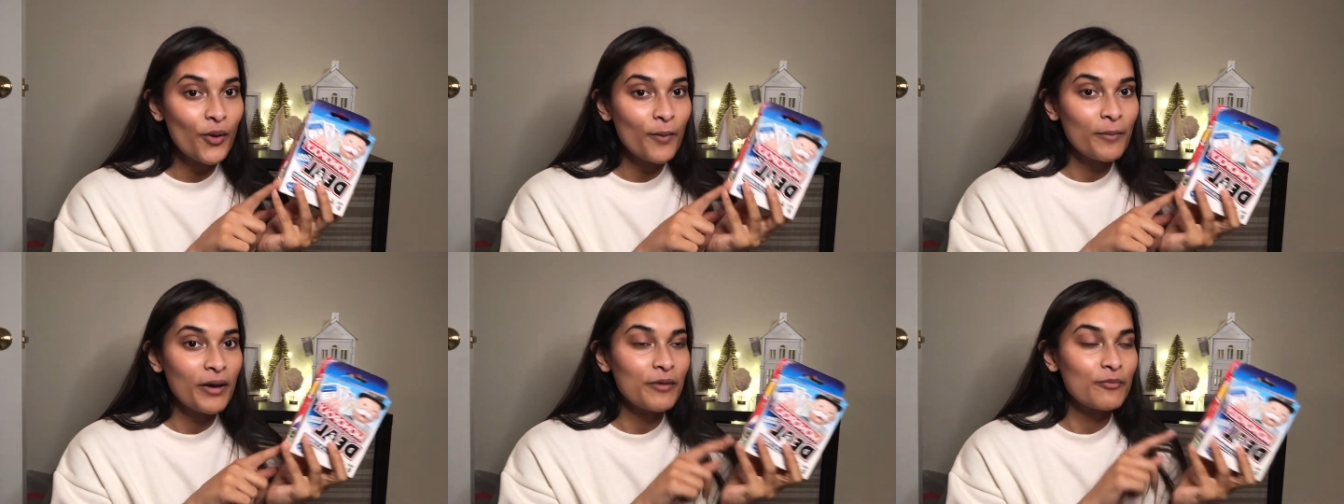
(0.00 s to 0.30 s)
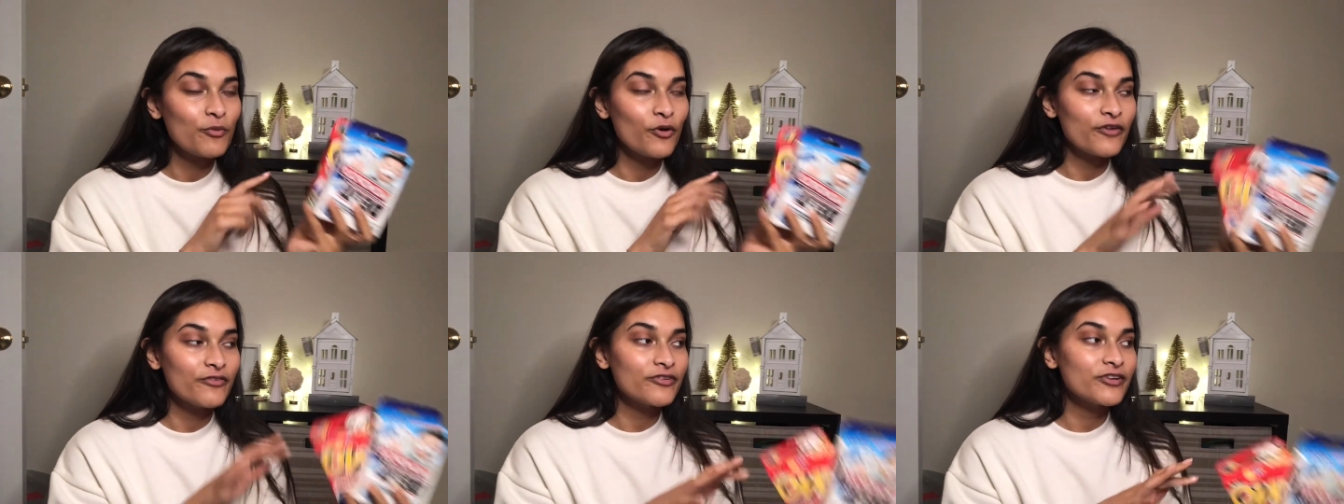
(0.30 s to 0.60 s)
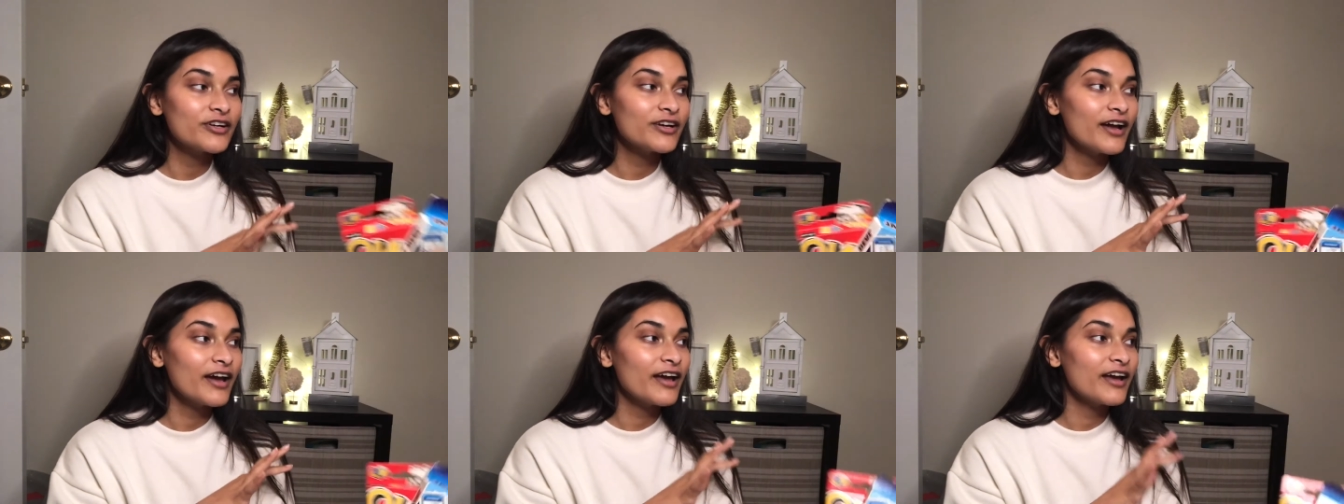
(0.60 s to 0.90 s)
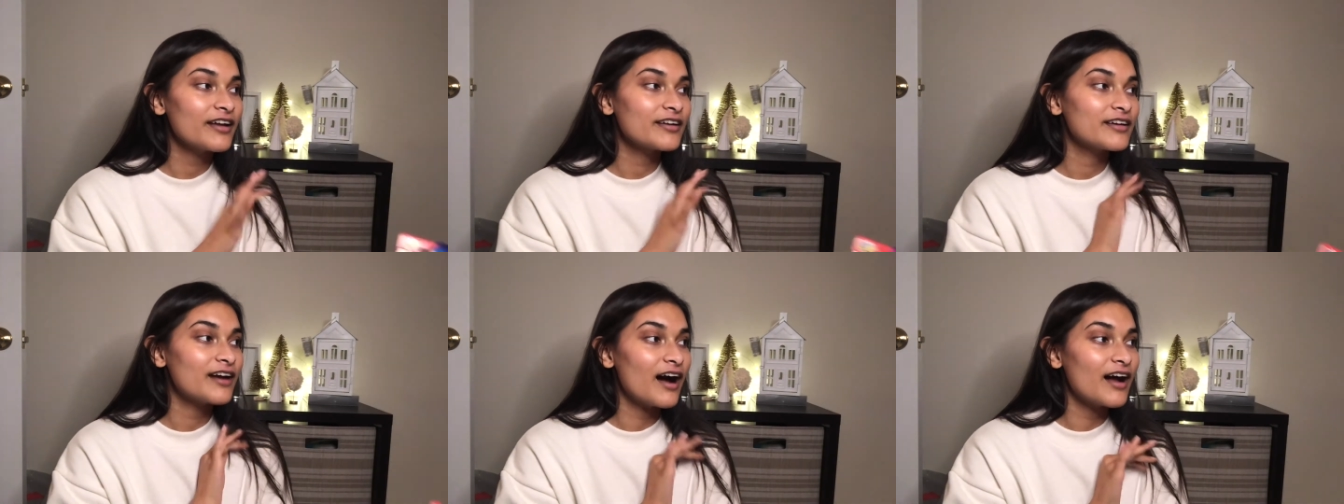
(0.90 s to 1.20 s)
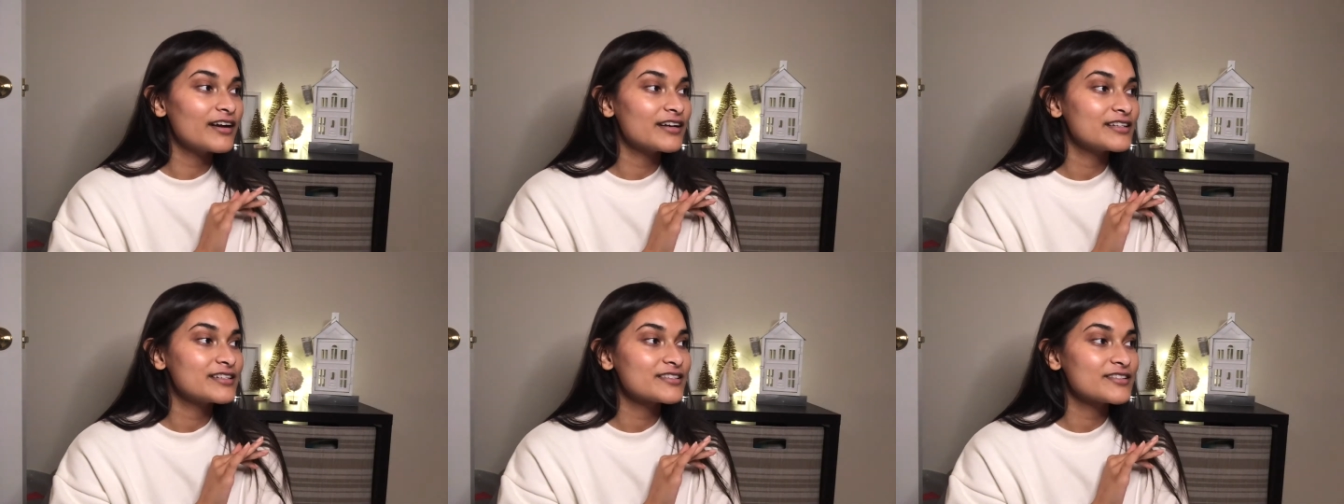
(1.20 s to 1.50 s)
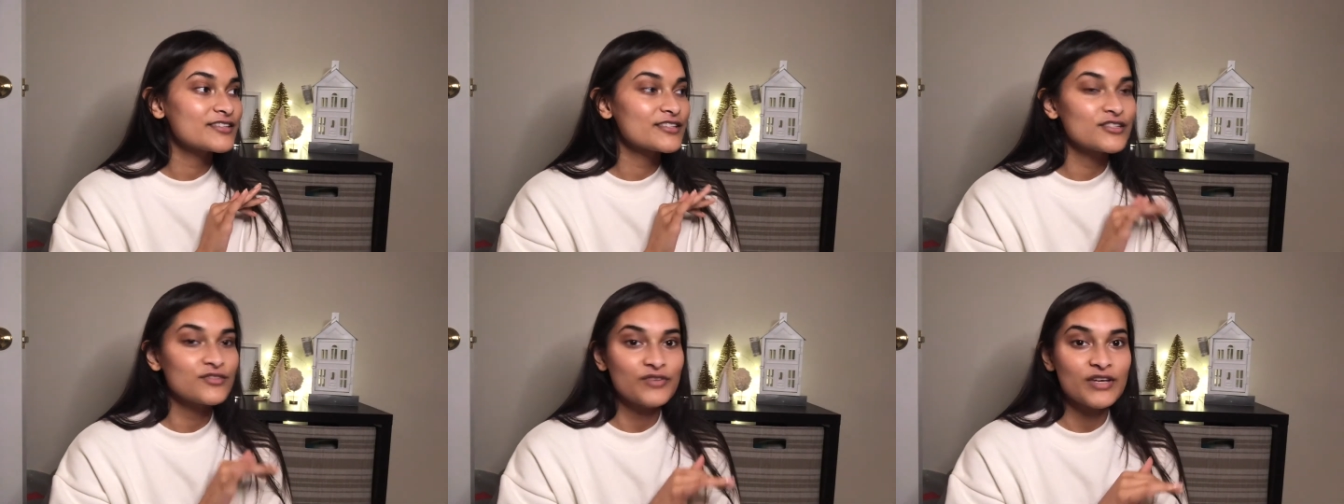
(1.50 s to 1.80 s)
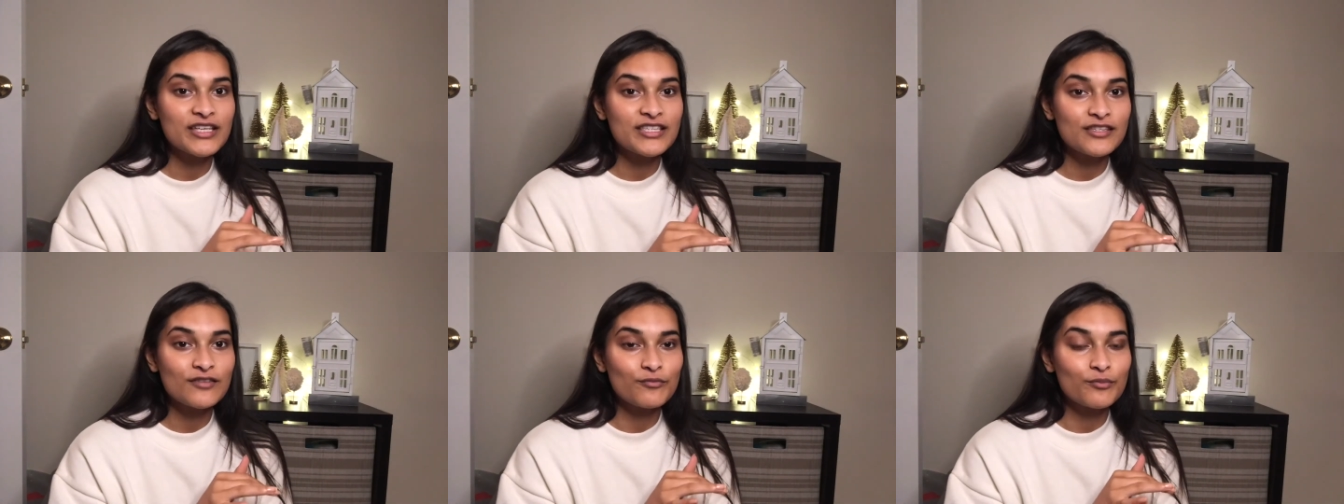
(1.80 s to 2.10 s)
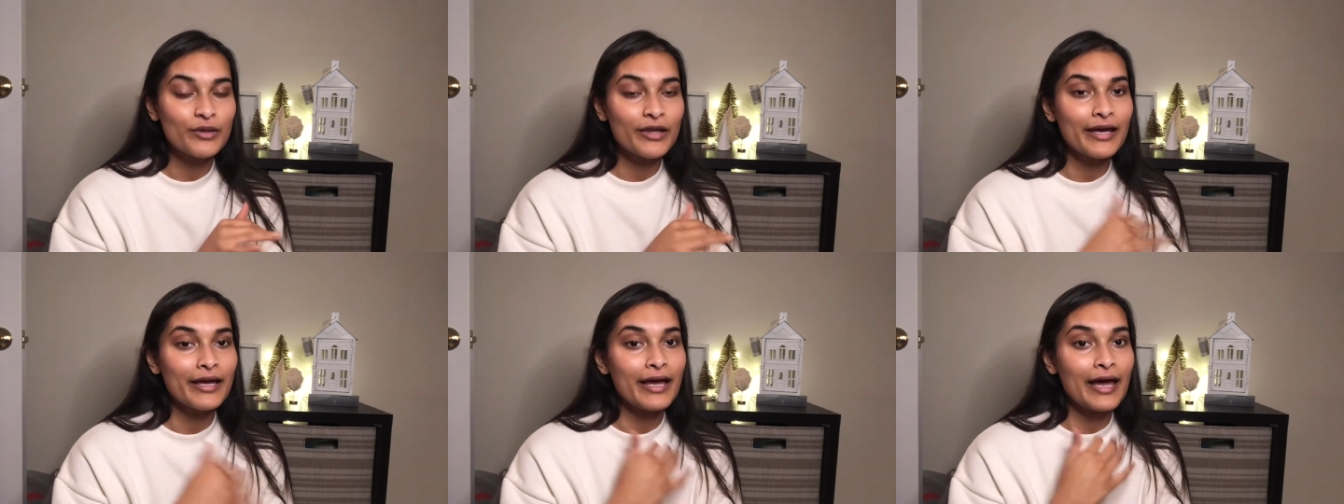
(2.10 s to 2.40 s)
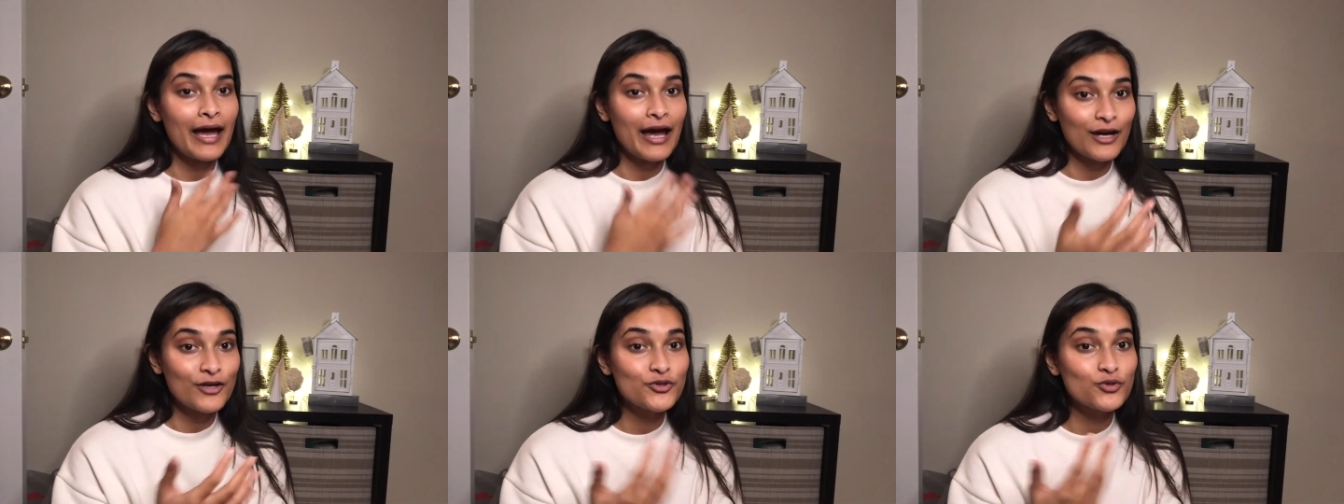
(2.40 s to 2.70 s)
My boyfriend and I had gotten into this phase of playing actual